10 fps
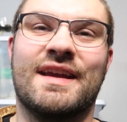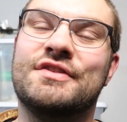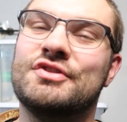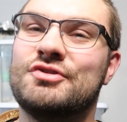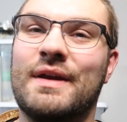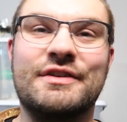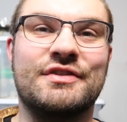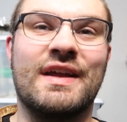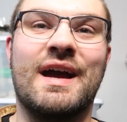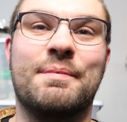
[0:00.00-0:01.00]
it's a
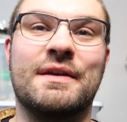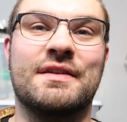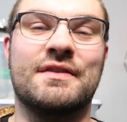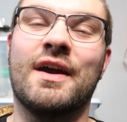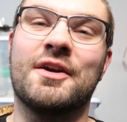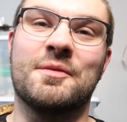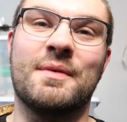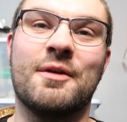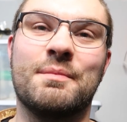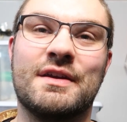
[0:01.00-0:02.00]
strange topic to talk
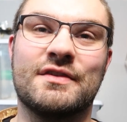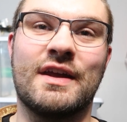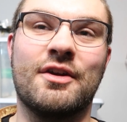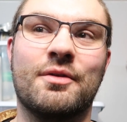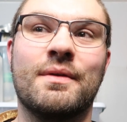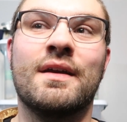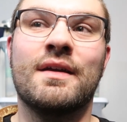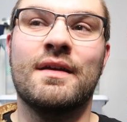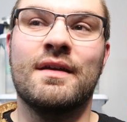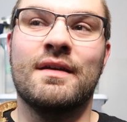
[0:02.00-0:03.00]
about, because
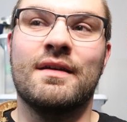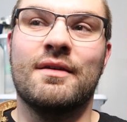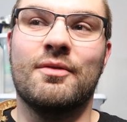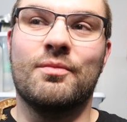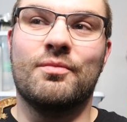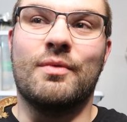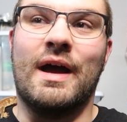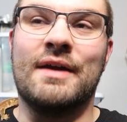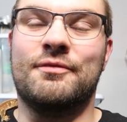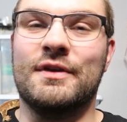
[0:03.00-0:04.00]

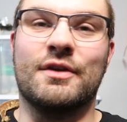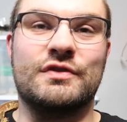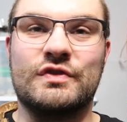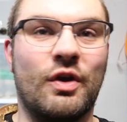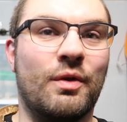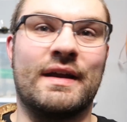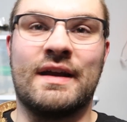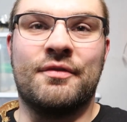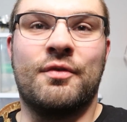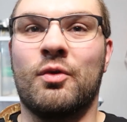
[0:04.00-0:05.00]
I feel so
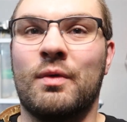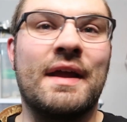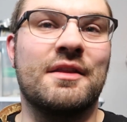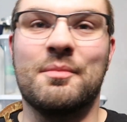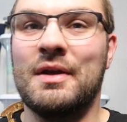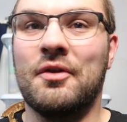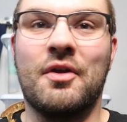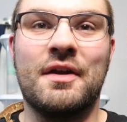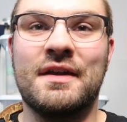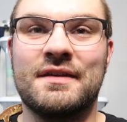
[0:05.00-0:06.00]
like I fall right in the middle
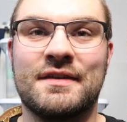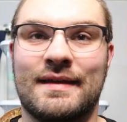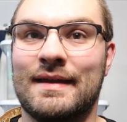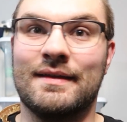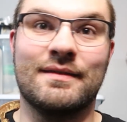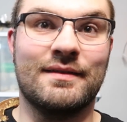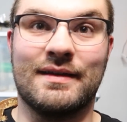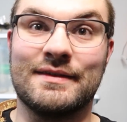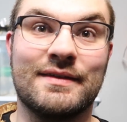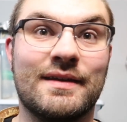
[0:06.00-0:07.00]
on it, because
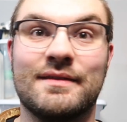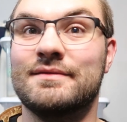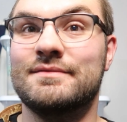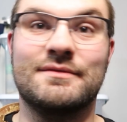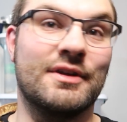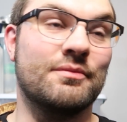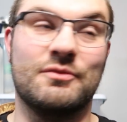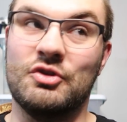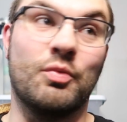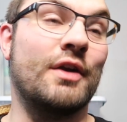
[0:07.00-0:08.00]
like I said,
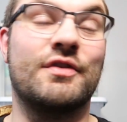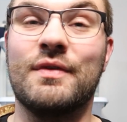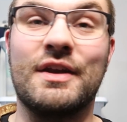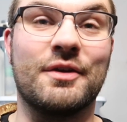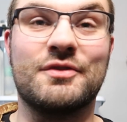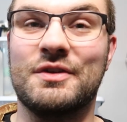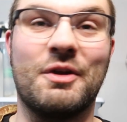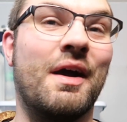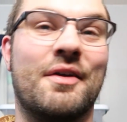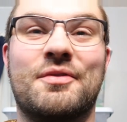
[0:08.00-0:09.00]
you watch the video, so you
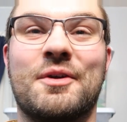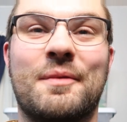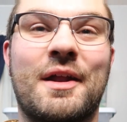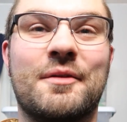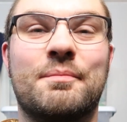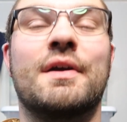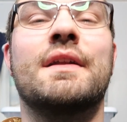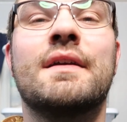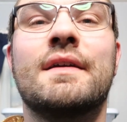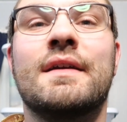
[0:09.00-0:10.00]
know how I feel about it.
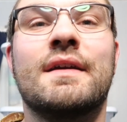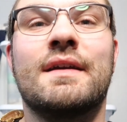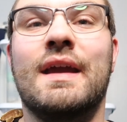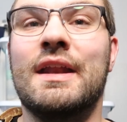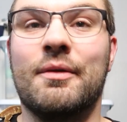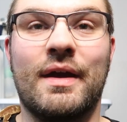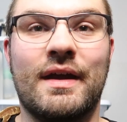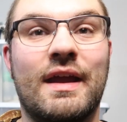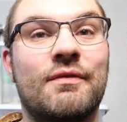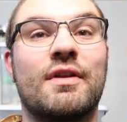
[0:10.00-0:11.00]
But
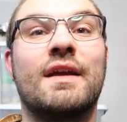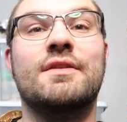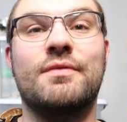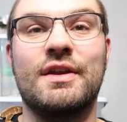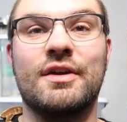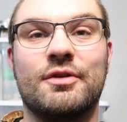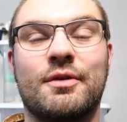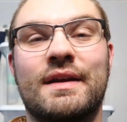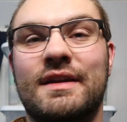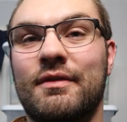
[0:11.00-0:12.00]
anyway, if you liked the video,
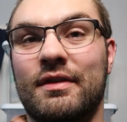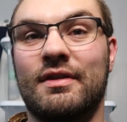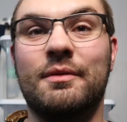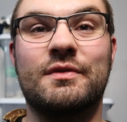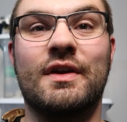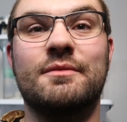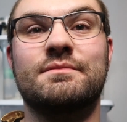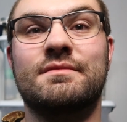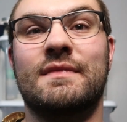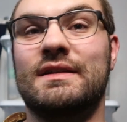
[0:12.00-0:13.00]
go ahead and give it a thumbs
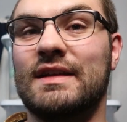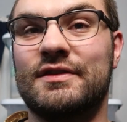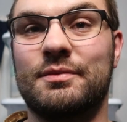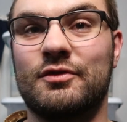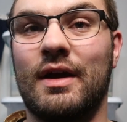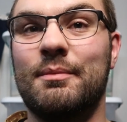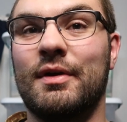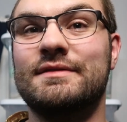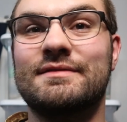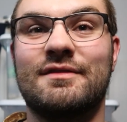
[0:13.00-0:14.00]
up. Hit that subscribe
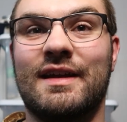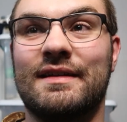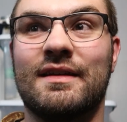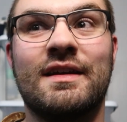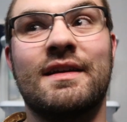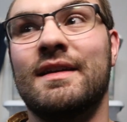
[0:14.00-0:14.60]
button. Like